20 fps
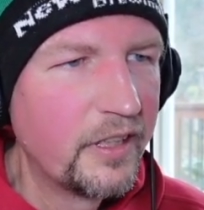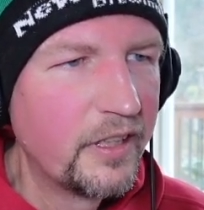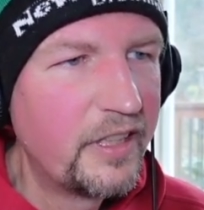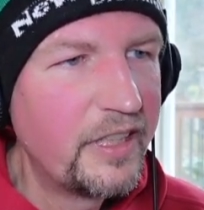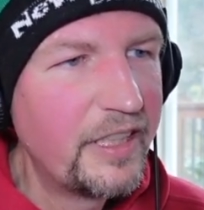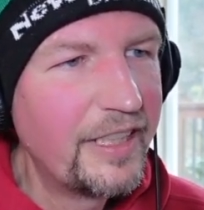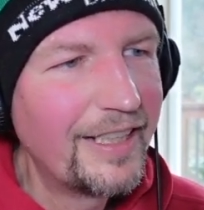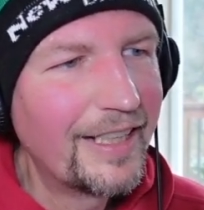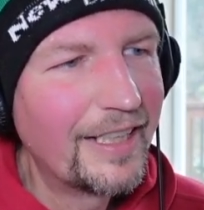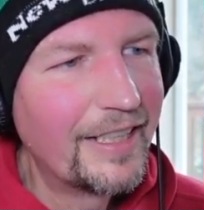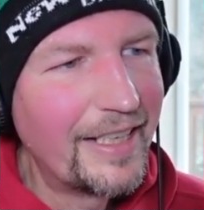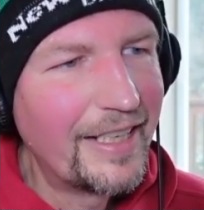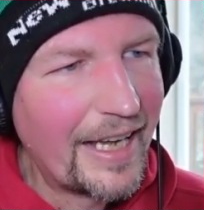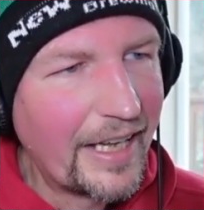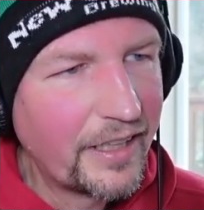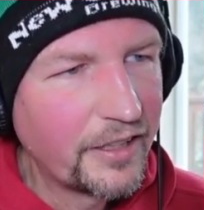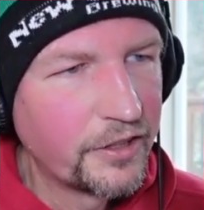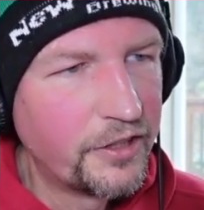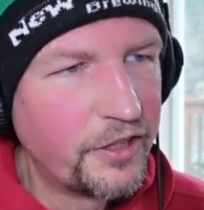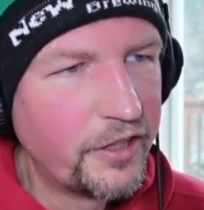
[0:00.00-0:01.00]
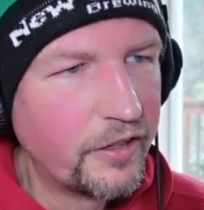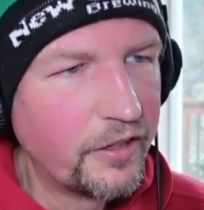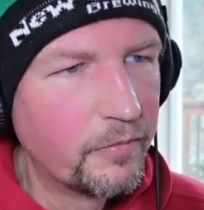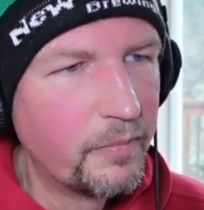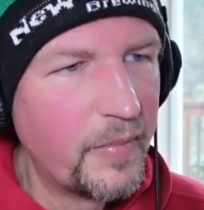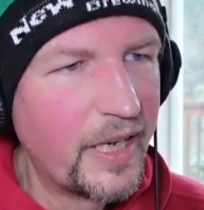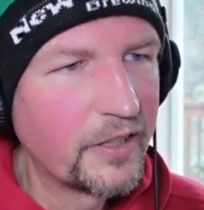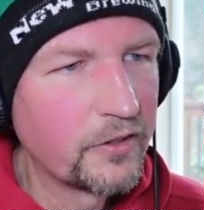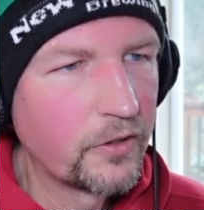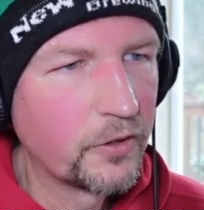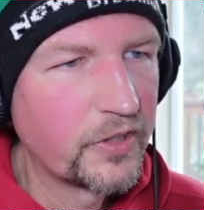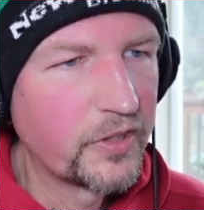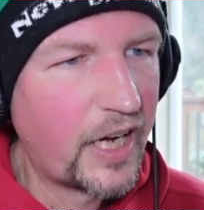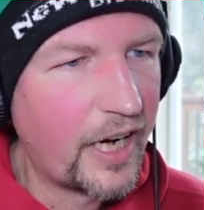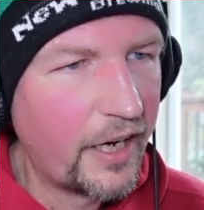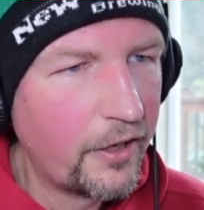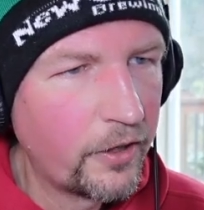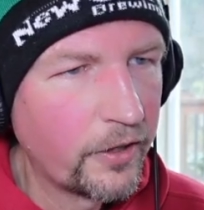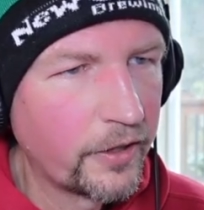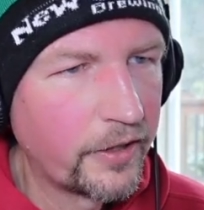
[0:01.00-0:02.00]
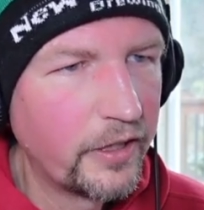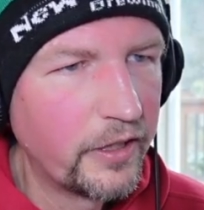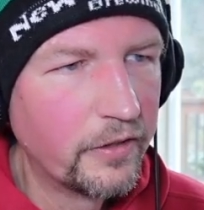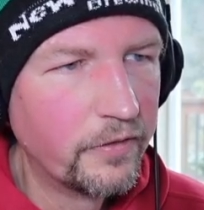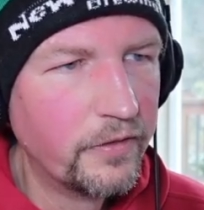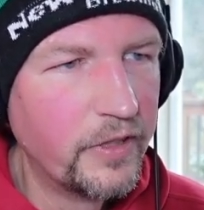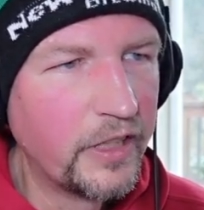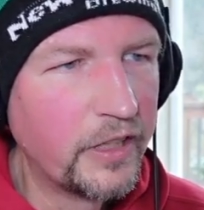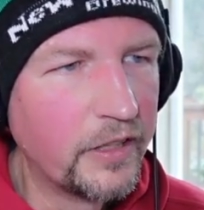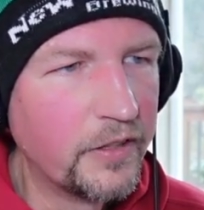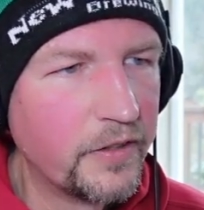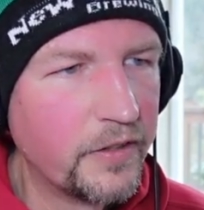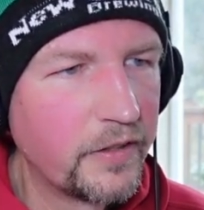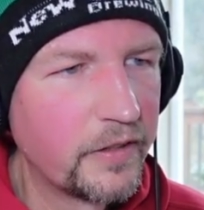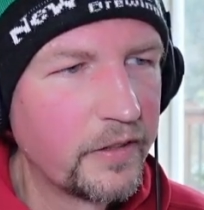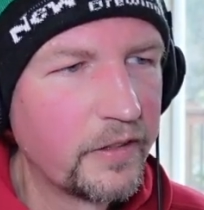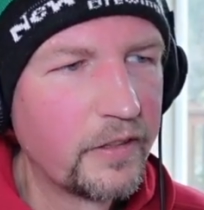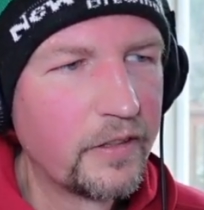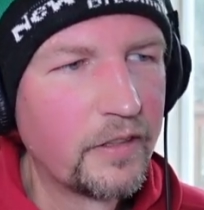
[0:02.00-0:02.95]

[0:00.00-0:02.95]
the analogy of Maslow's hierarchy of needs,